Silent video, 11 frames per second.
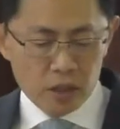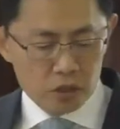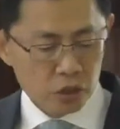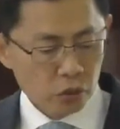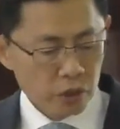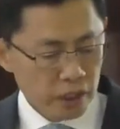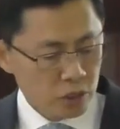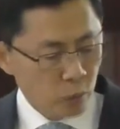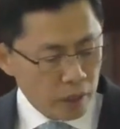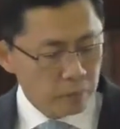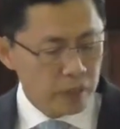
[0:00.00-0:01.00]
So he is
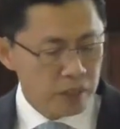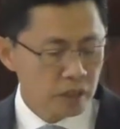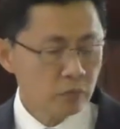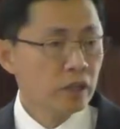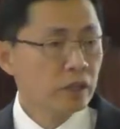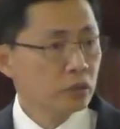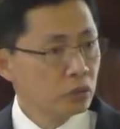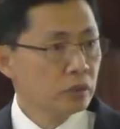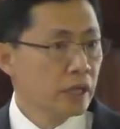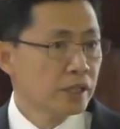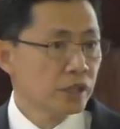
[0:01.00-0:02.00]
one person with
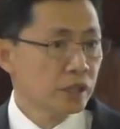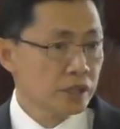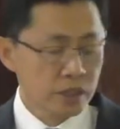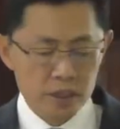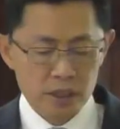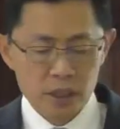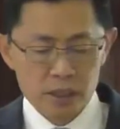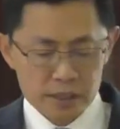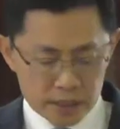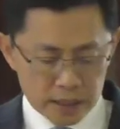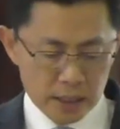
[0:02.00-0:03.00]
two natures,
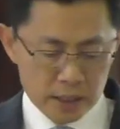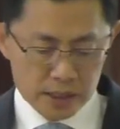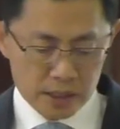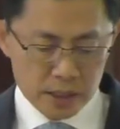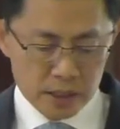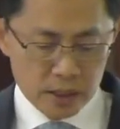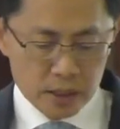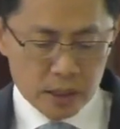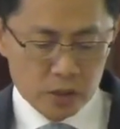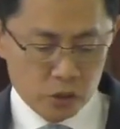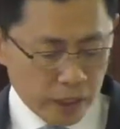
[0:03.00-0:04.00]
sinless.
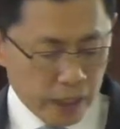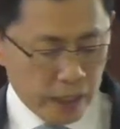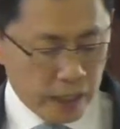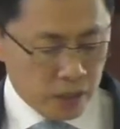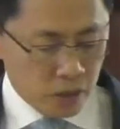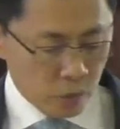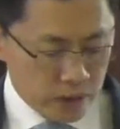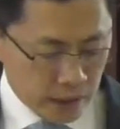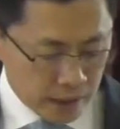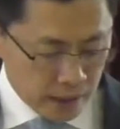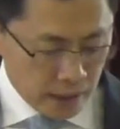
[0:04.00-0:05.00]
So that is we
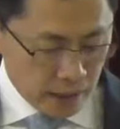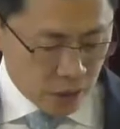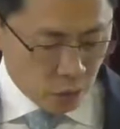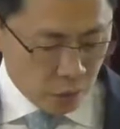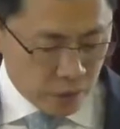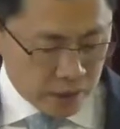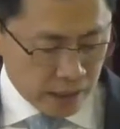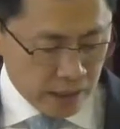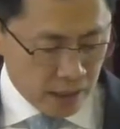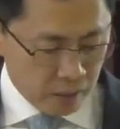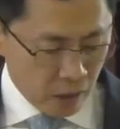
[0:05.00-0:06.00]
studied. That is what we
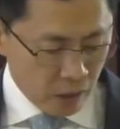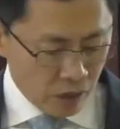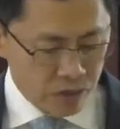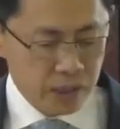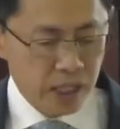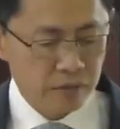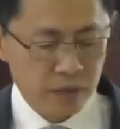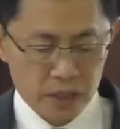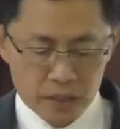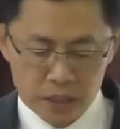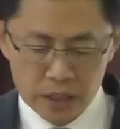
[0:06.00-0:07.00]
studied about our
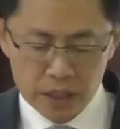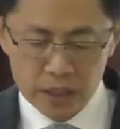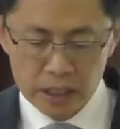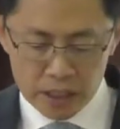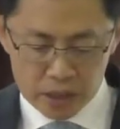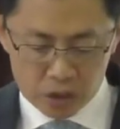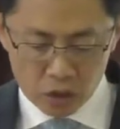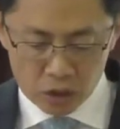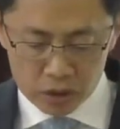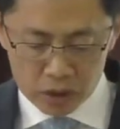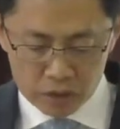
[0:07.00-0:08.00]
Savior. He is
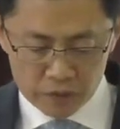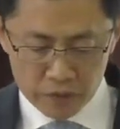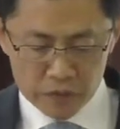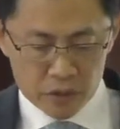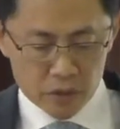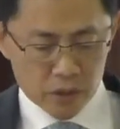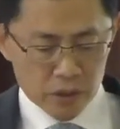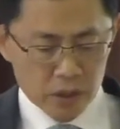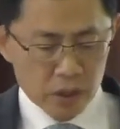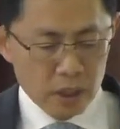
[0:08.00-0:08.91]
God, the very God.